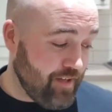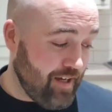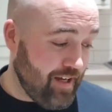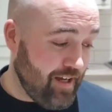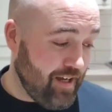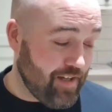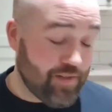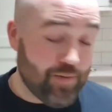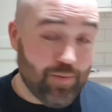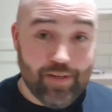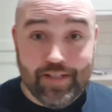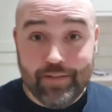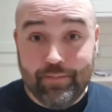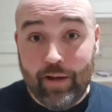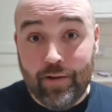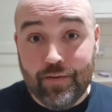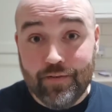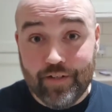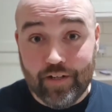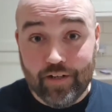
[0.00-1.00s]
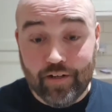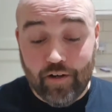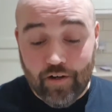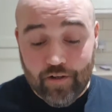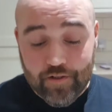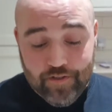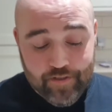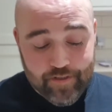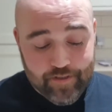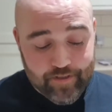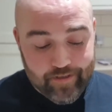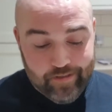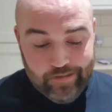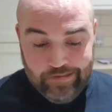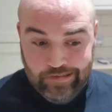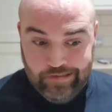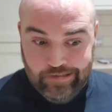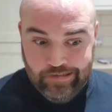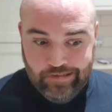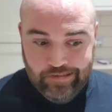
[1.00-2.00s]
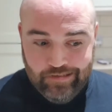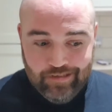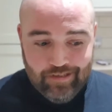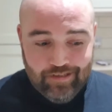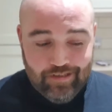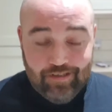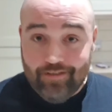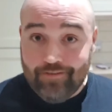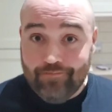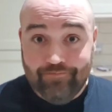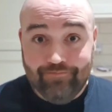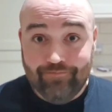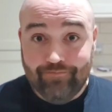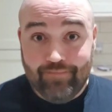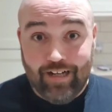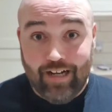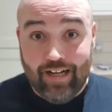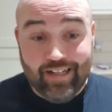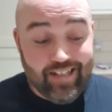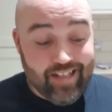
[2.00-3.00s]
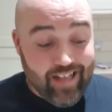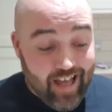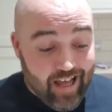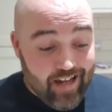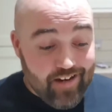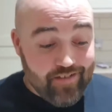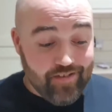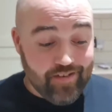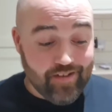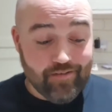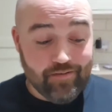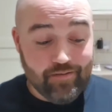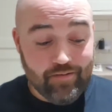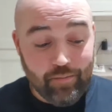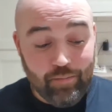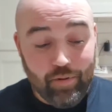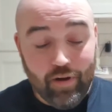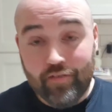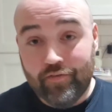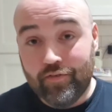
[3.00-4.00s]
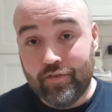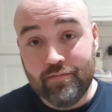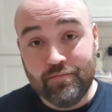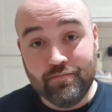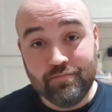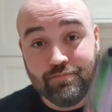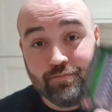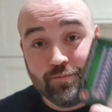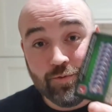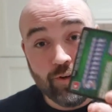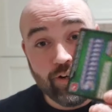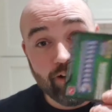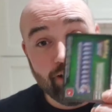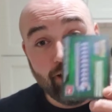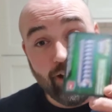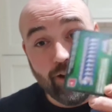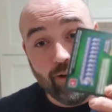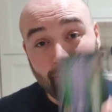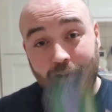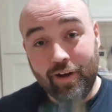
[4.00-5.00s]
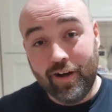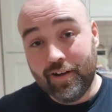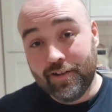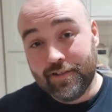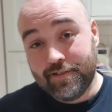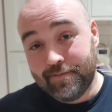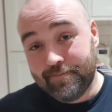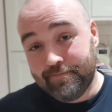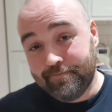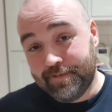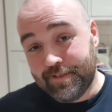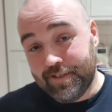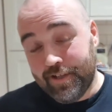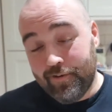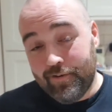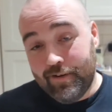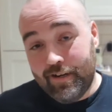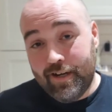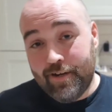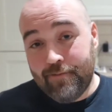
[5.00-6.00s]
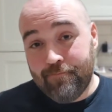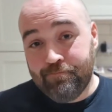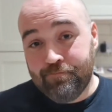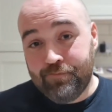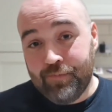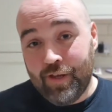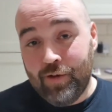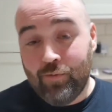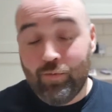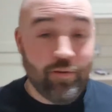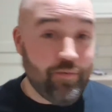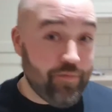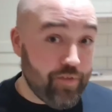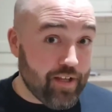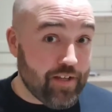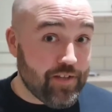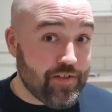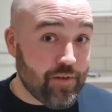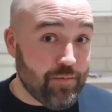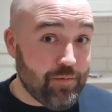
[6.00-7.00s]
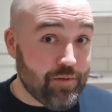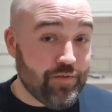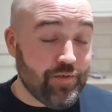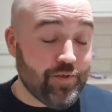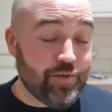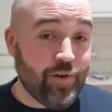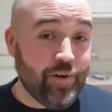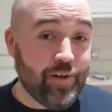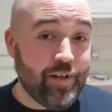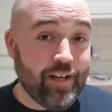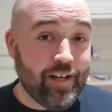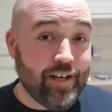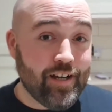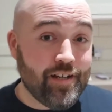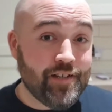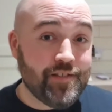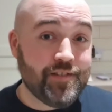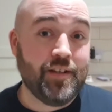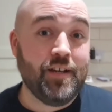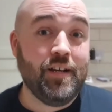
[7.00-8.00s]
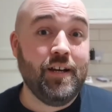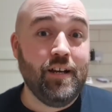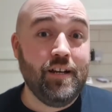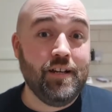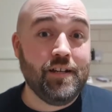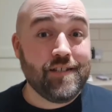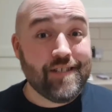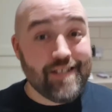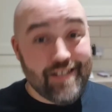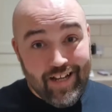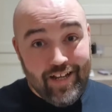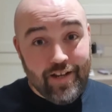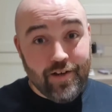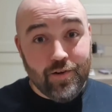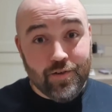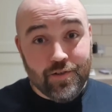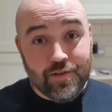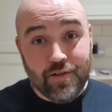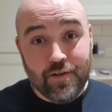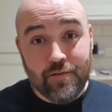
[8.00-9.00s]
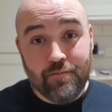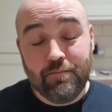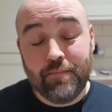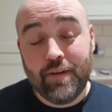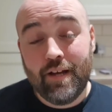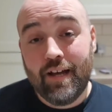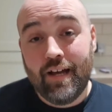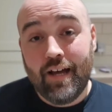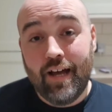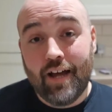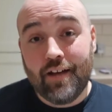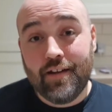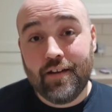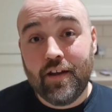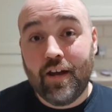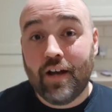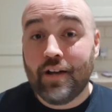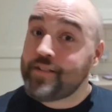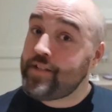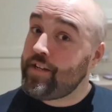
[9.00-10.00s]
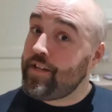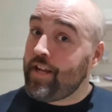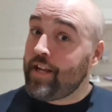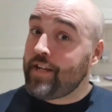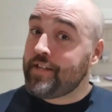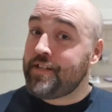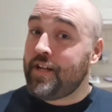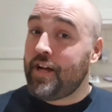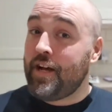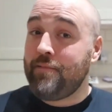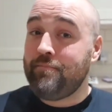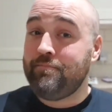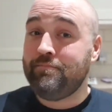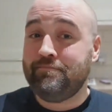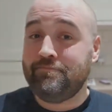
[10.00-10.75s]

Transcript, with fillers: Uh, Twenty pounds that cost, and I didn't get anything apart from green code cards. So, uh, well, thank you so much for joining, guys. Stay awesome, and uh, I'll see you next time.